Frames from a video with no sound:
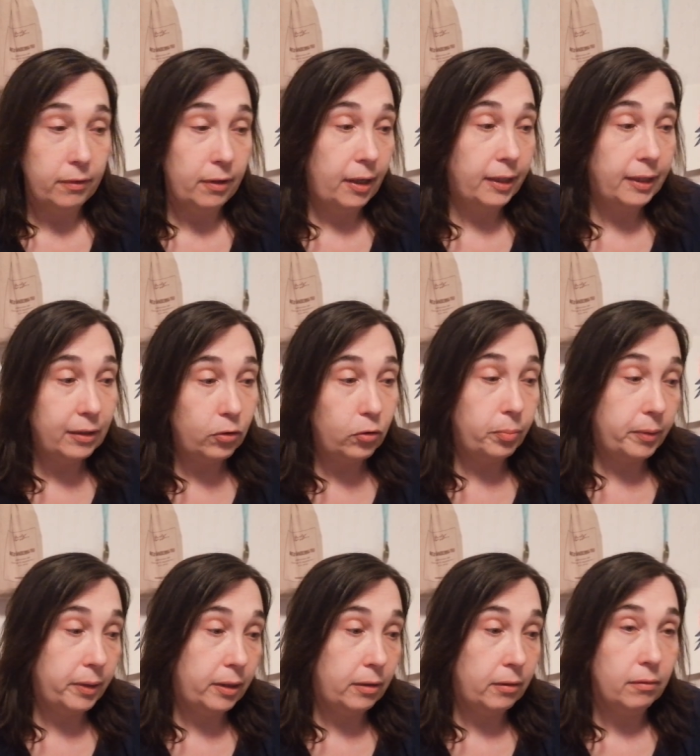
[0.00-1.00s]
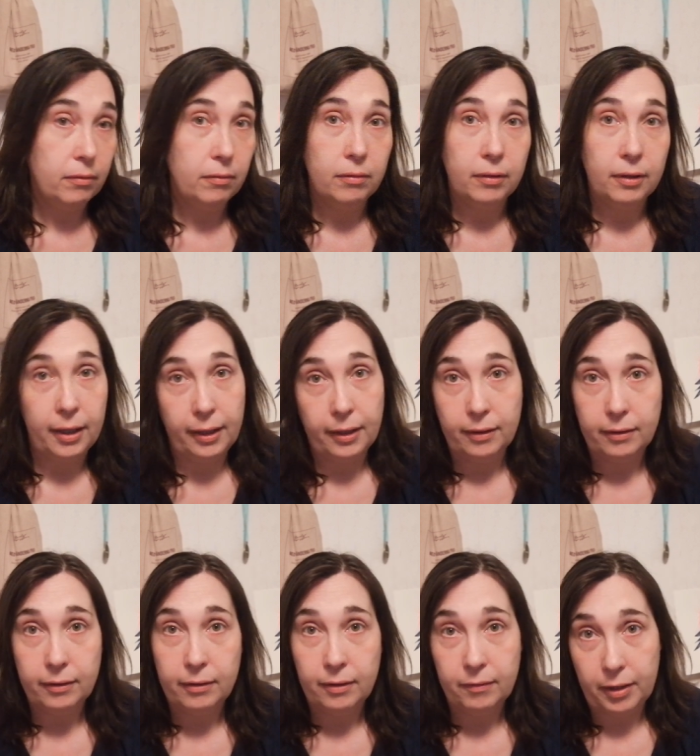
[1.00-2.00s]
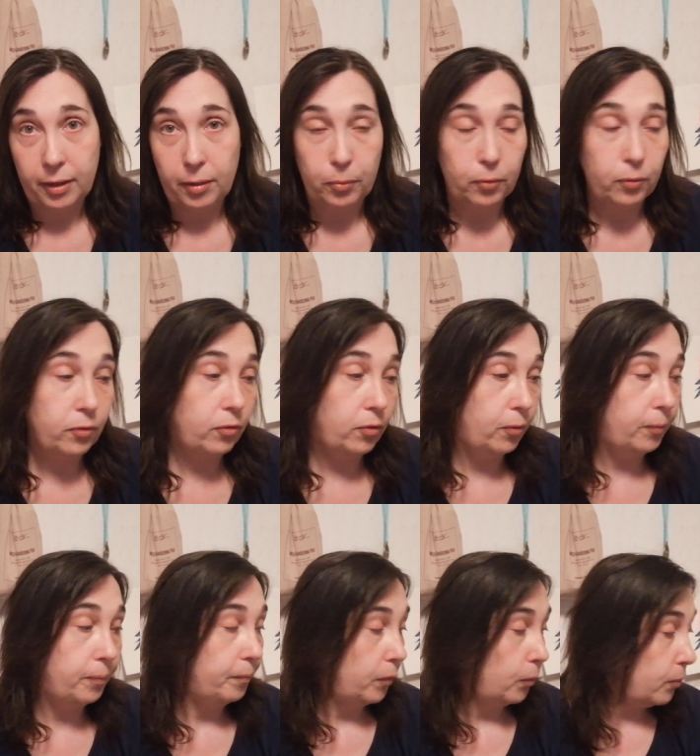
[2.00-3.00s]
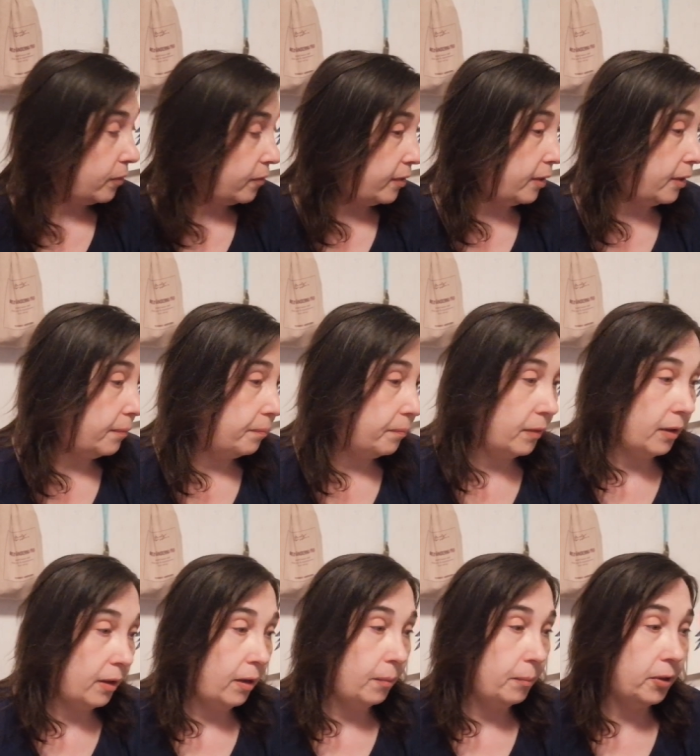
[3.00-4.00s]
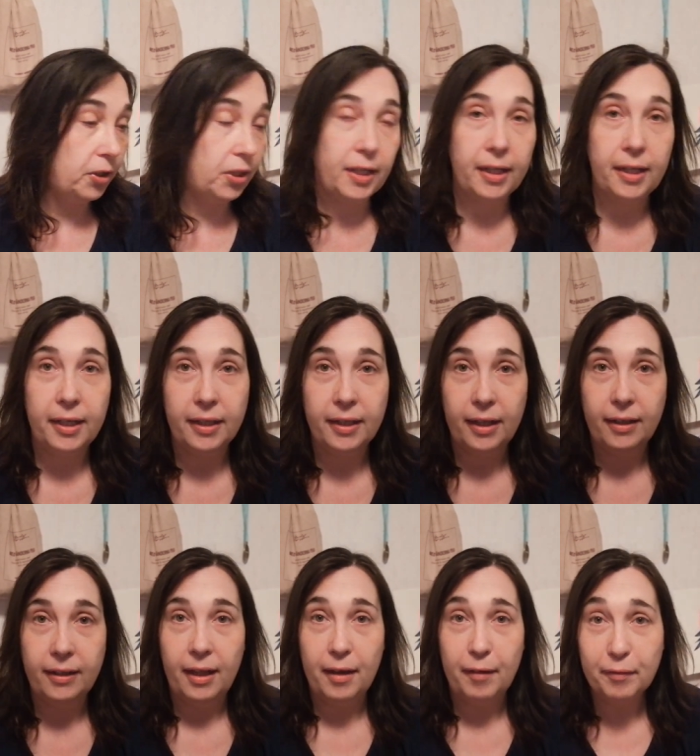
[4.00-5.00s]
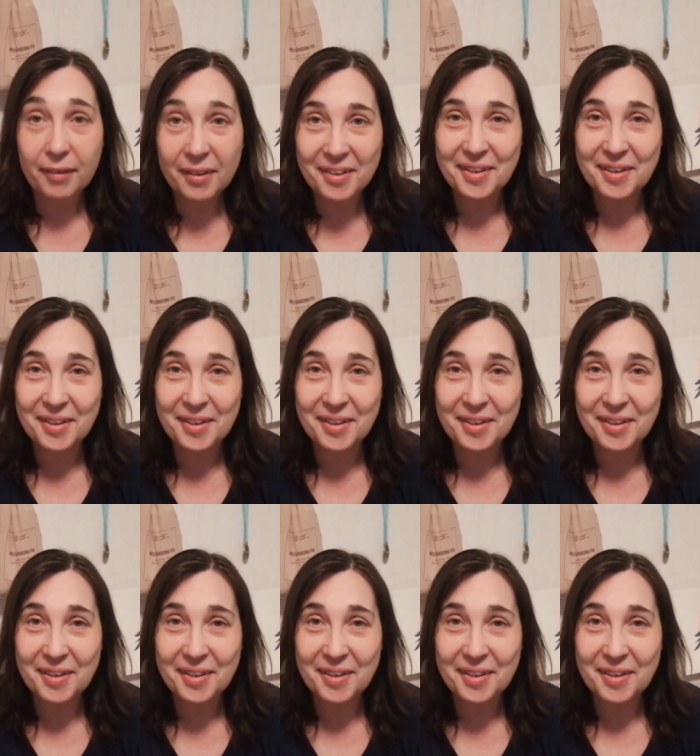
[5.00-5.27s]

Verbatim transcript: I need to be kind of available. So we'll see how much headache I'll have.